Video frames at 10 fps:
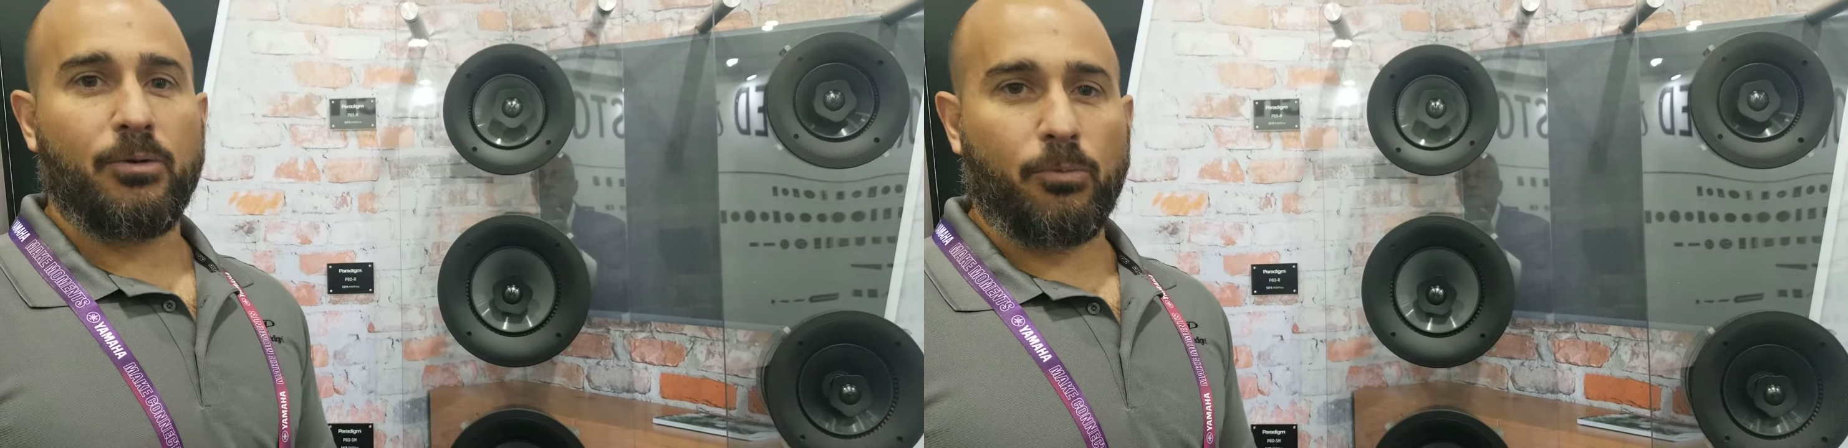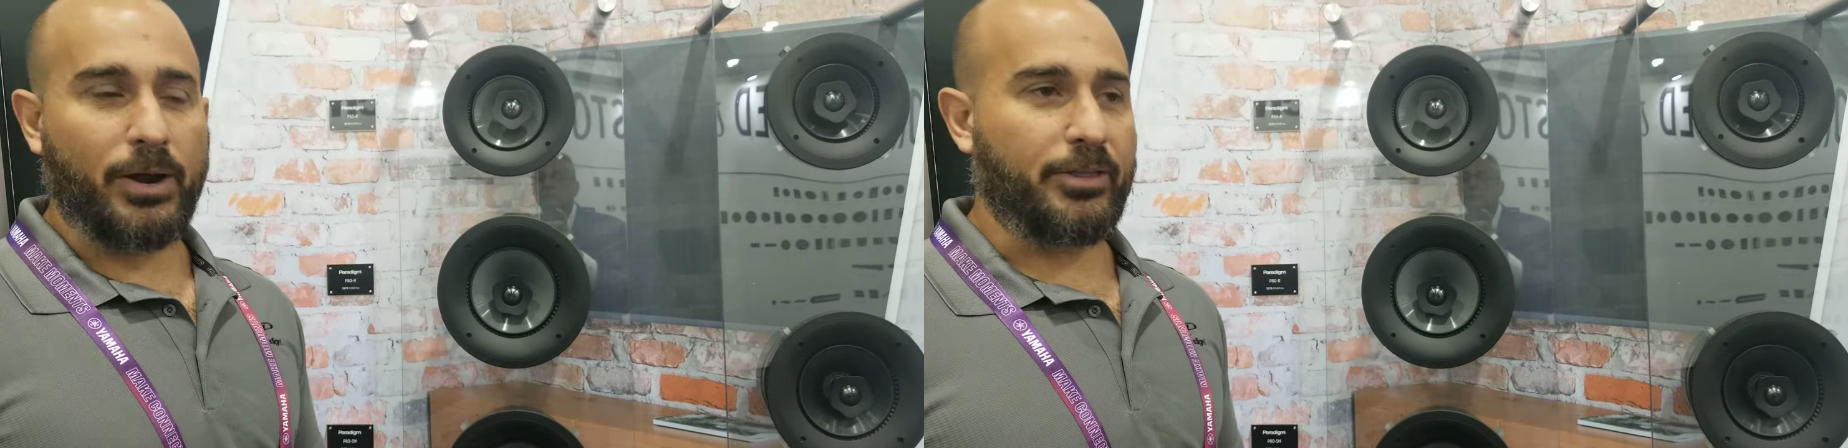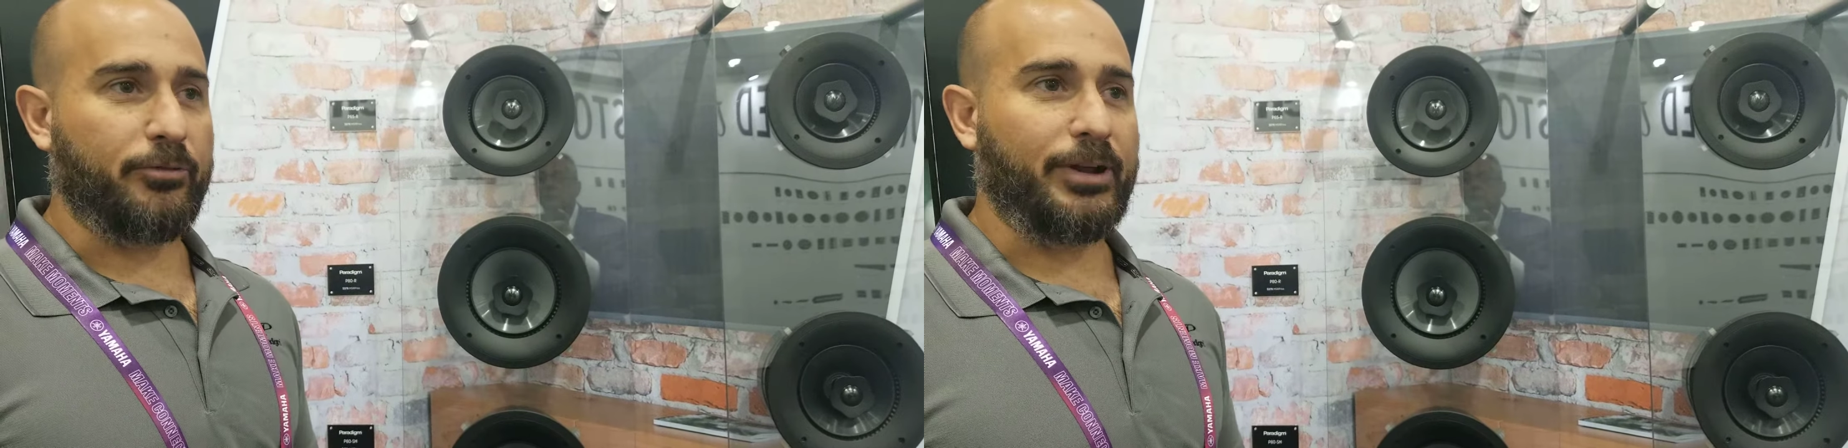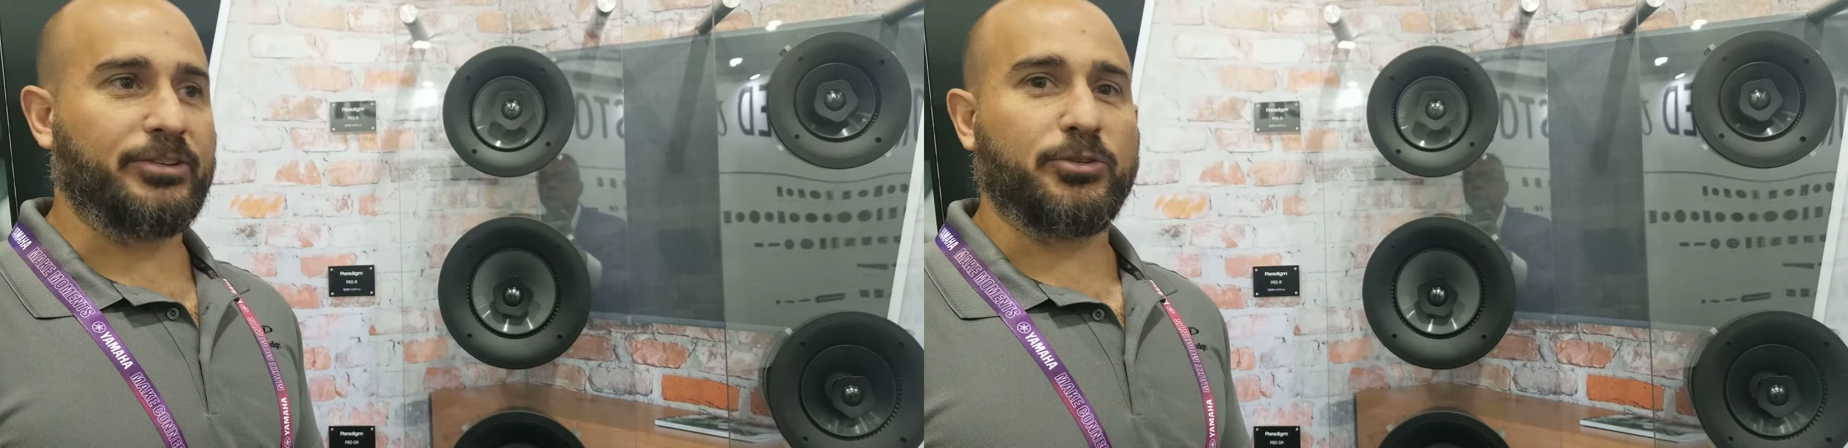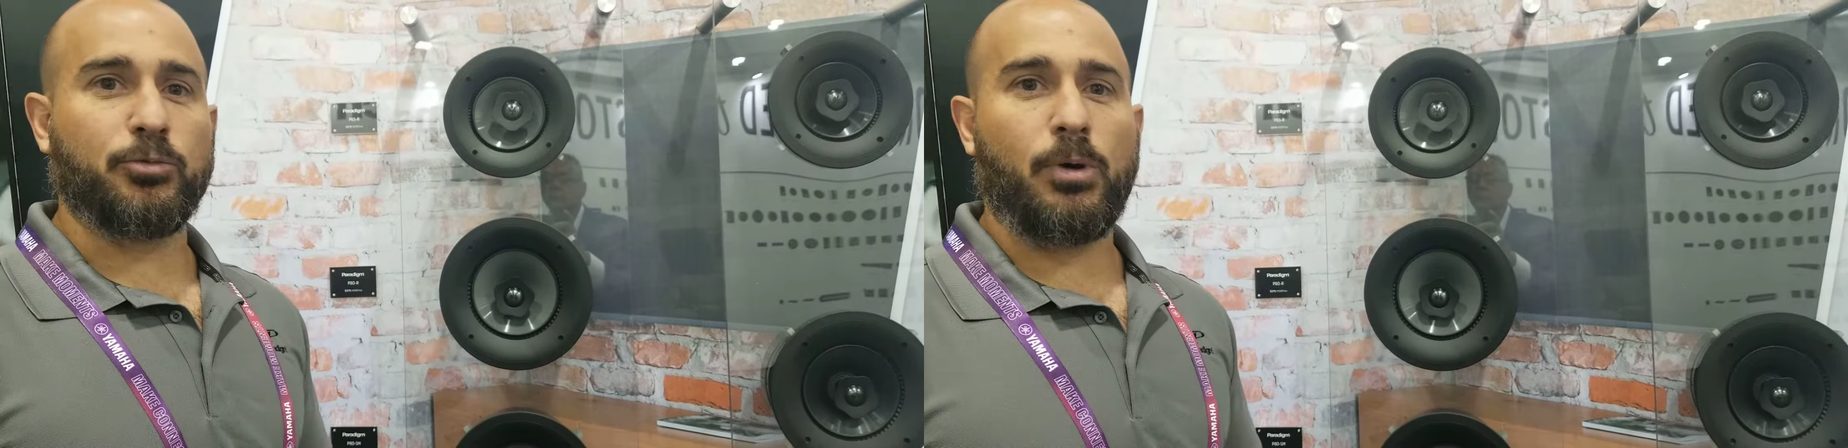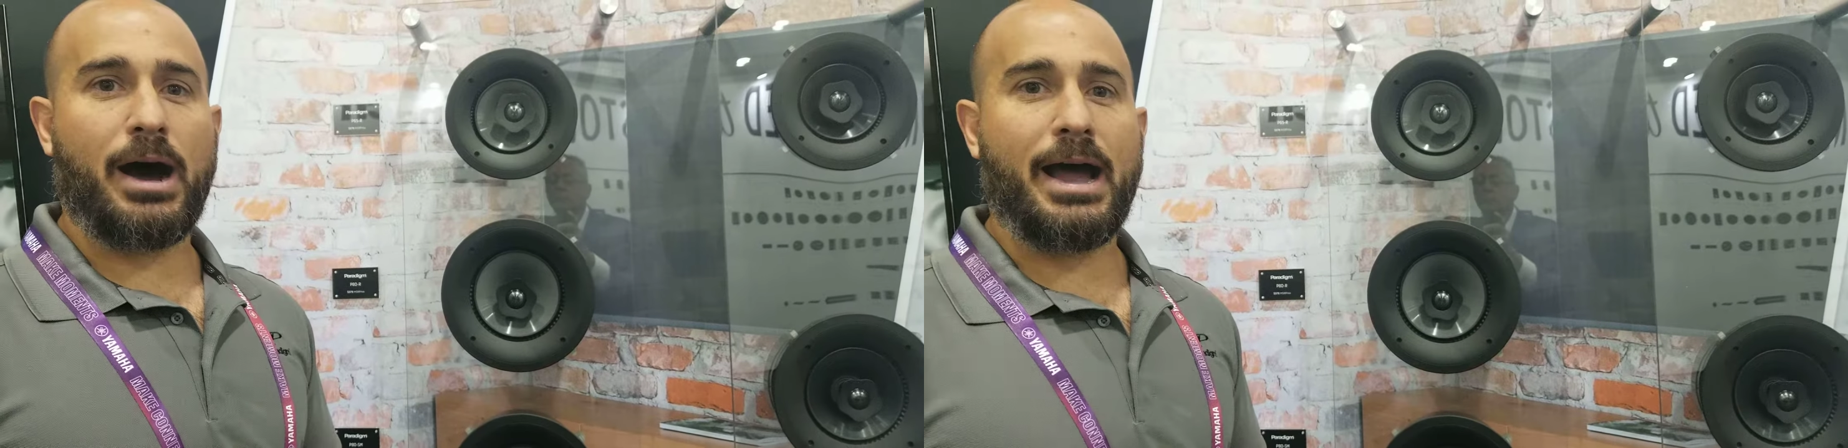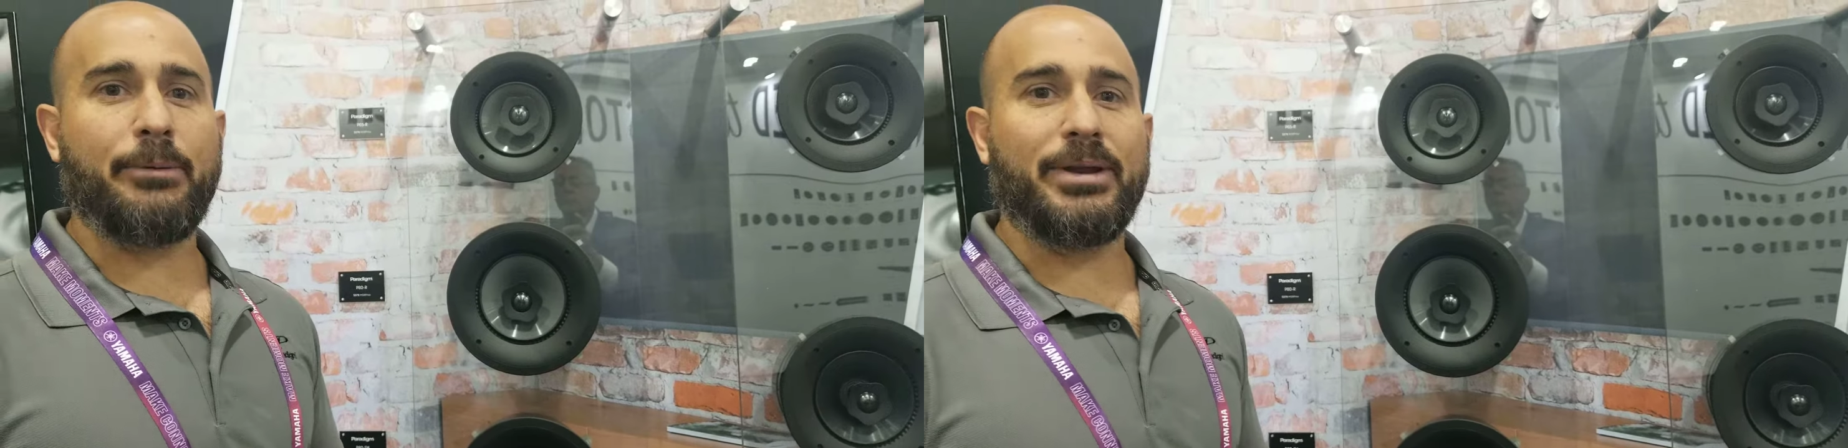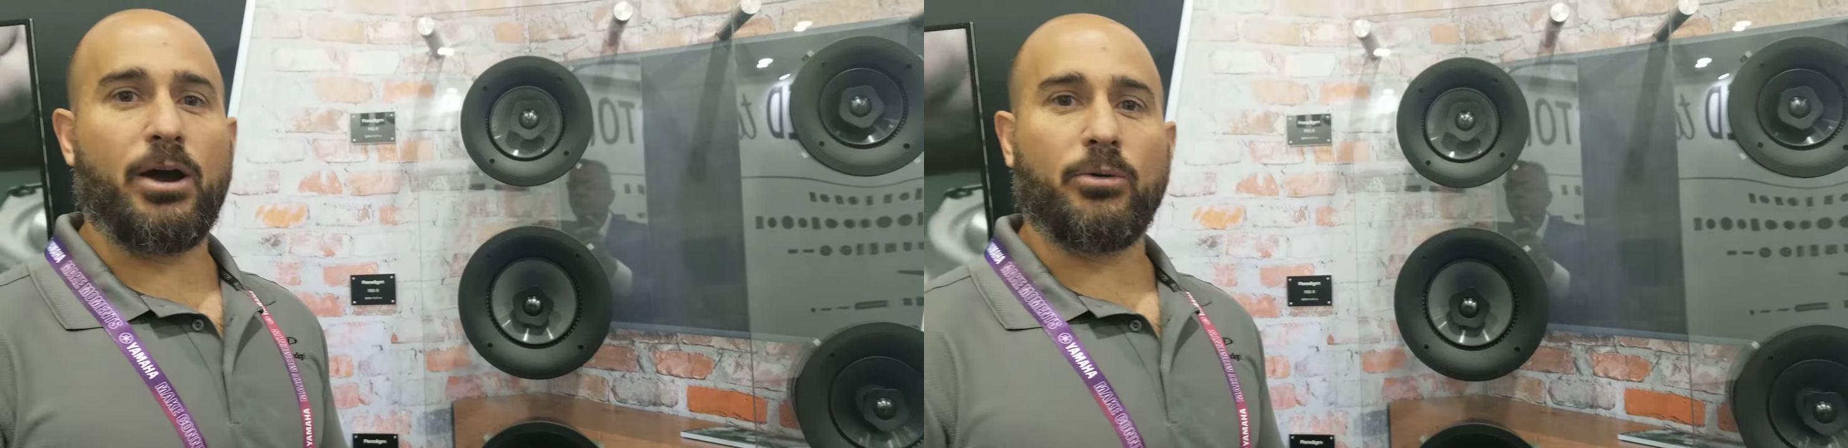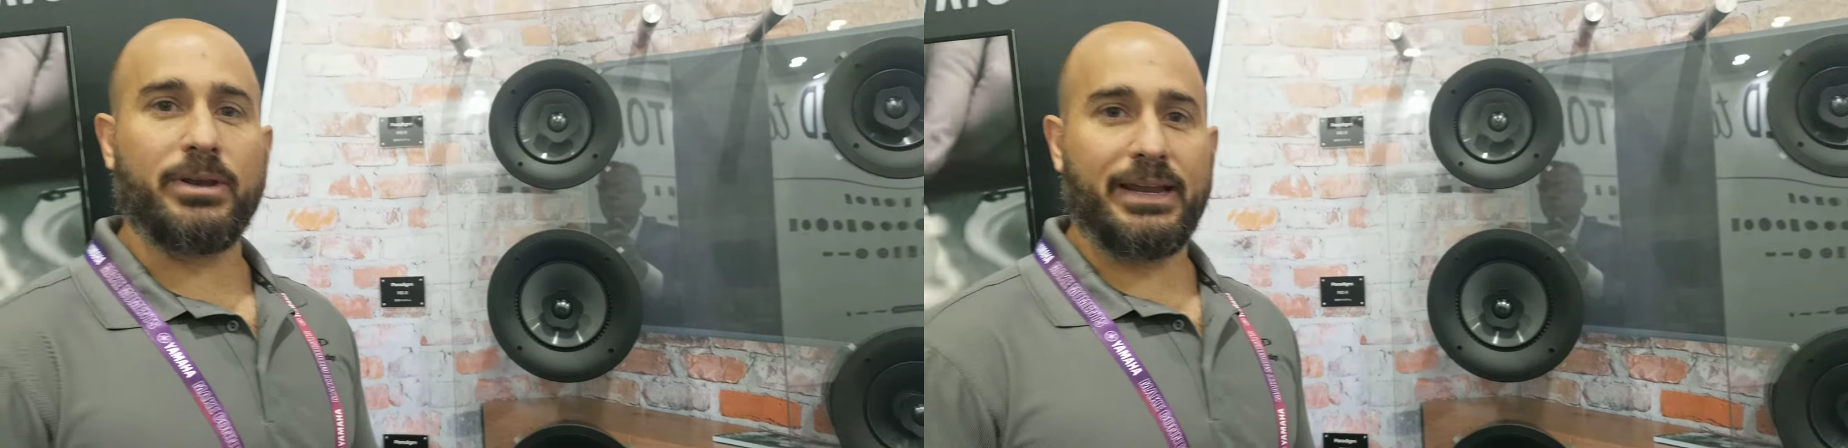One of the reasons why we don't